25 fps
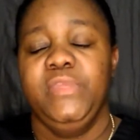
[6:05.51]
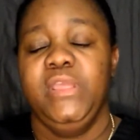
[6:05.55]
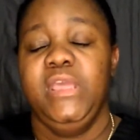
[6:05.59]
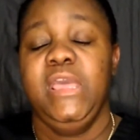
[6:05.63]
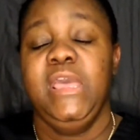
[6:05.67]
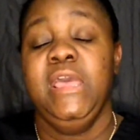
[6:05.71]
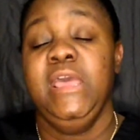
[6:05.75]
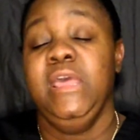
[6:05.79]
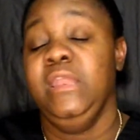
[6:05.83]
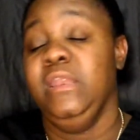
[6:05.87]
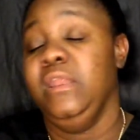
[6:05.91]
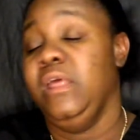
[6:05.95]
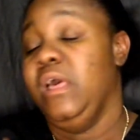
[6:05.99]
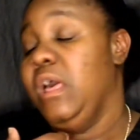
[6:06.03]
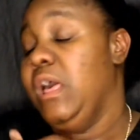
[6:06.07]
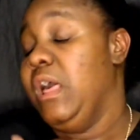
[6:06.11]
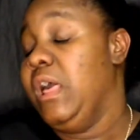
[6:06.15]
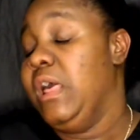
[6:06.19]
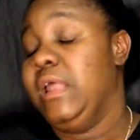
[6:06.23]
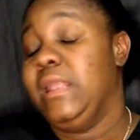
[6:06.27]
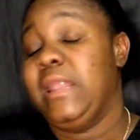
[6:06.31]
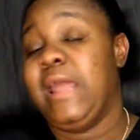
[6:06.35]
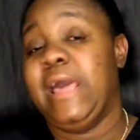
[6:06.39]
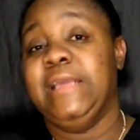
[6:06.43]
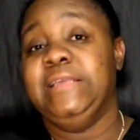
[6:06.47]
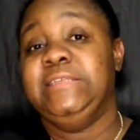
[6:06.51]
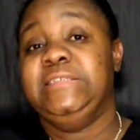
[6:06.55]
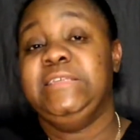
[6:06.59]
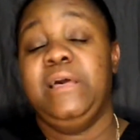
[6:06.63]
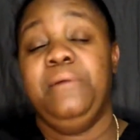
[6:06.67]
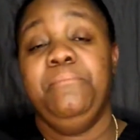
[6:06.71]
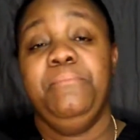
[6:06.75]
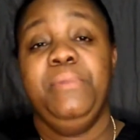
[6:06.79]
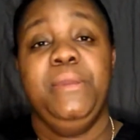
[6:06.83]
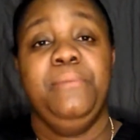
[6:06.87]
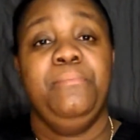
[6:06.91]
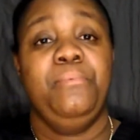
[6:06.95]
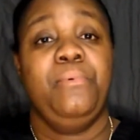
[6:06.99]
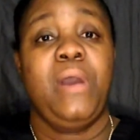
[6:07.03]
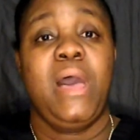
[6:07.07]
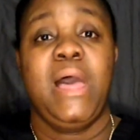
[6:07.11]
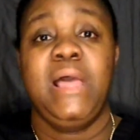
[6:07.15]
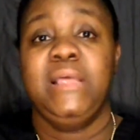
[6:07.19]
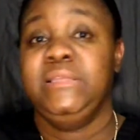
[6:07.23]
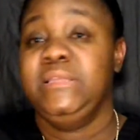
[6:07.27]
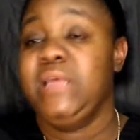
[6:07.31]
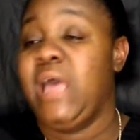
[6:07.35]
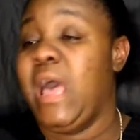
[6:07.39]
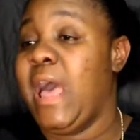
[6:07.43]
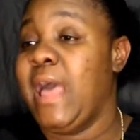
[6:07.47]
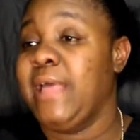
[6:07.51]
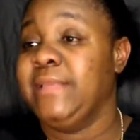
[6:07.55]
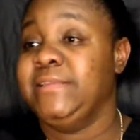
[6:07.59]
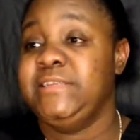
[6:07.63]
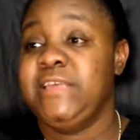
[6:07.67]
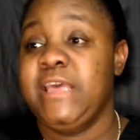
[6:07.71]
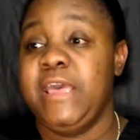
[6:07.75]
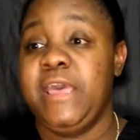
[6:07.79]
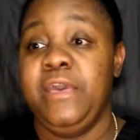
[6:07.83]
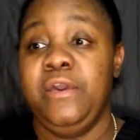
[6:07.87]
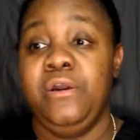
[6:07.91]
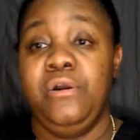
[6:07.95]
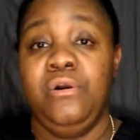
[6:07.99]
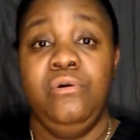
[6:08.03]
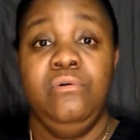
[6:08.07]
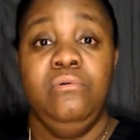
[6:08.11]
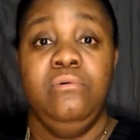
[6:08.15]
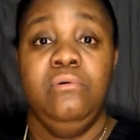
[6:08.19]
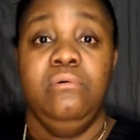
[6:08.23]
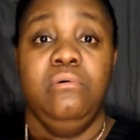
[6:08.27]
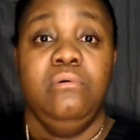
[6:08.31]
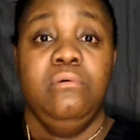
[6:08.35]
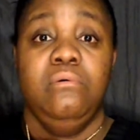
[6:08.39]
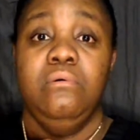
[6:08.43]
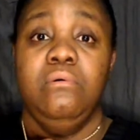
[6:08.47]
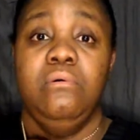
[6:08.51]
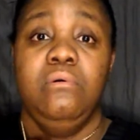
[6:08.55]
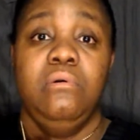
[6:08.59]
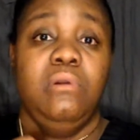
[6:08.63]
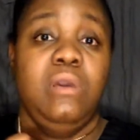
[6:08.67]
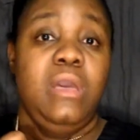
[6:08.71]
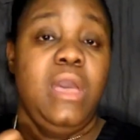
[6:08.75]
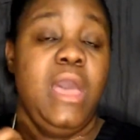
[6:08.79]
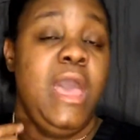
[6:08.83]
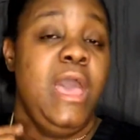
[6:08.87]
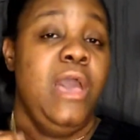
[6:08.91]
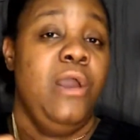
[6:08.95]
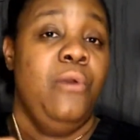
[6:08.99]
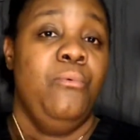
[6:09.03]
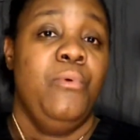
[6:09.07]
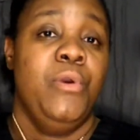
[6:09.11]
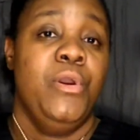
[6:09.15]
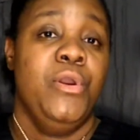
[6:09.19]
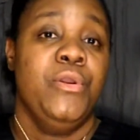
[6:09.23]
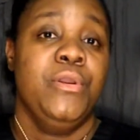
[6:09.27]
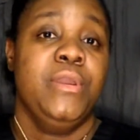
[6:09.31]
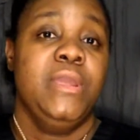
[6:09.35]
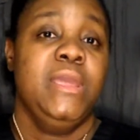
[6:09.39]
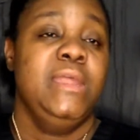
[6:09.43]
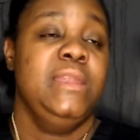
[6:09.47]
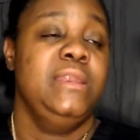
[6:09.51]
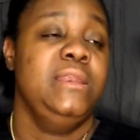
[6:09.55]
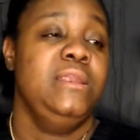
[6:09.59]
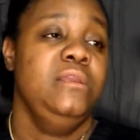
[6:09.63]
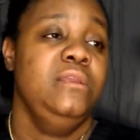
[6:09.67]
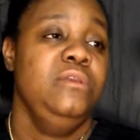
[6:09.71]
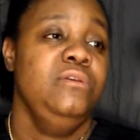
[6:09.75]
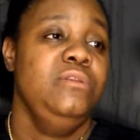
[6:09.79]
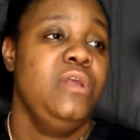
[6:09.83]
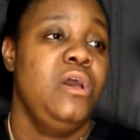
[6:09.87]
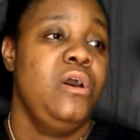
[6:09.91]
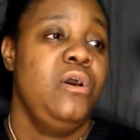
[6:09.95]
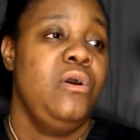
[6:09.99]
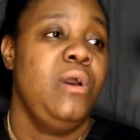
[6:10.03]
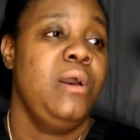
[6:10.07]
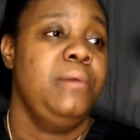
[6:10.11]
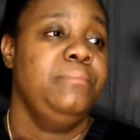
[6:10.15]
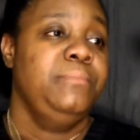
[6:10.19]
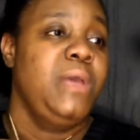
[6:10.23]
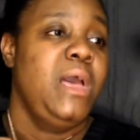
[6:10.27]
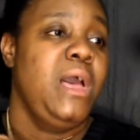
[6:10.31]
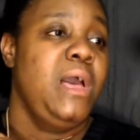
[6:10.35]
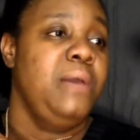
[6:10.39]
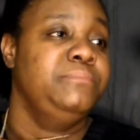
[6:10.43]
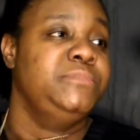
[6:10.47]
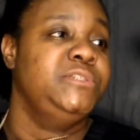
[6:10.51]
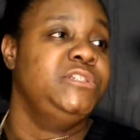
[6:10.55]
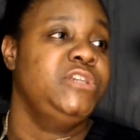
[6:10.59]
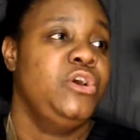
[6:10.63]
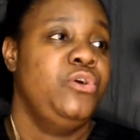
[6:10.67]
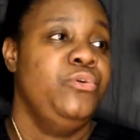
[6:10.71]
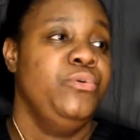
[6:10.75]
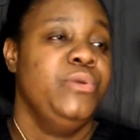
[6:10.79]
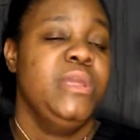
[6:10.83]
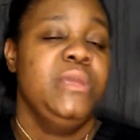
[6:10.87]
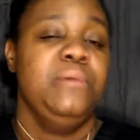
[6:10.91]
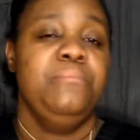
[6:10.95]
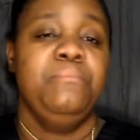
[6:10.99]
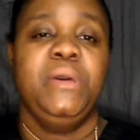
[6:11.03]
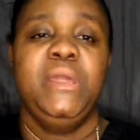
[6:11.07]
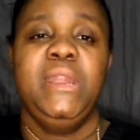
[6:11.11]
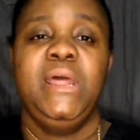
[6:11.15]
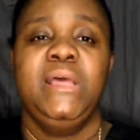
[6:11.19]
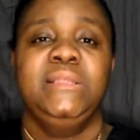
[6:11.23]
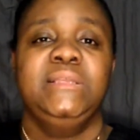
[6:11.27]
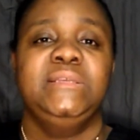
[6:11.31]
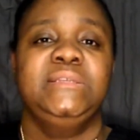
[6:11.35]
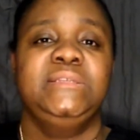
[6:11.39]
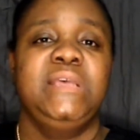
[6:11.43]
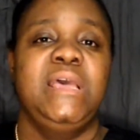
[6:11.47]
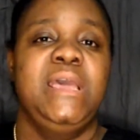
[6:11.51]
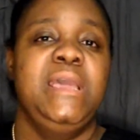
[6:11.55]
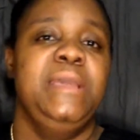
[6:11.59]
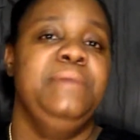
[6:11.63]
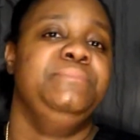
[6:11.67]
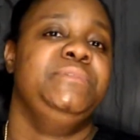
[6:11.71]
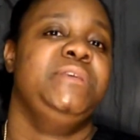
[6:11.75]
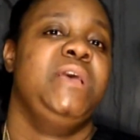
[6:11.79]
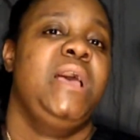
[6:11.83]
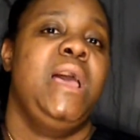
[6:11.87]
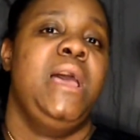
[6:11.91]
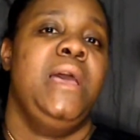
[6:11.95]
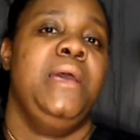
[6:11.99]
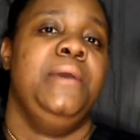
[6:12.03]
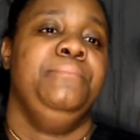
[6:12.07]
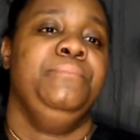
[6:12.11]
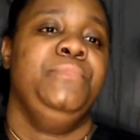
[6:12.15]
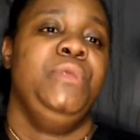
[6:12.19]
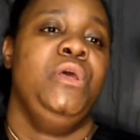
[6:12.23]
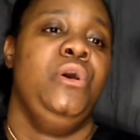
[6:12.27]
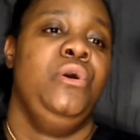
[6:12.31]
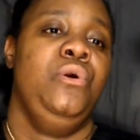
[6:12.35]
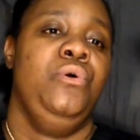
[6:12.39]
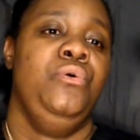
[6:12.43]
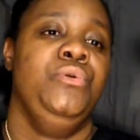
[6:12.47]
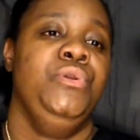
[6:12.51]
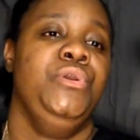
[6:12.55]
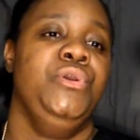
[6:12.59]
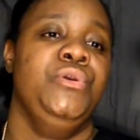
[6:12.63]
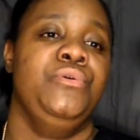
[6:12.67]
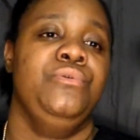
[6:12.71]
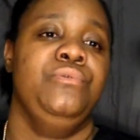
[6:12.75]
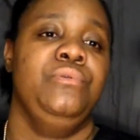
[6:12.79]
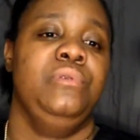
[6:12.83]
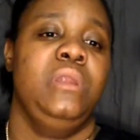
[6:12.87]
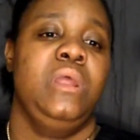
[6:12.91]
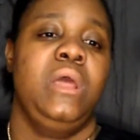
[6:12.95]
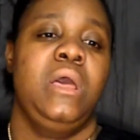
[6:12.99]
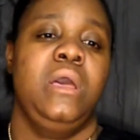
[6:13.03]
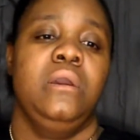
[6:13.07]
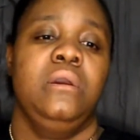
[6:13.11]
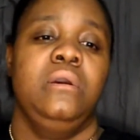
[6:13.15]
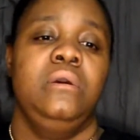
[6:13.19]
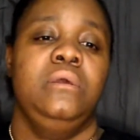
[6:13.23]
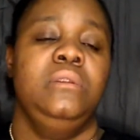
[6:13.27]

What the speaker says: And like some people I tell at work, and you know, I'm joking, but at the same time, no, you ain't gonna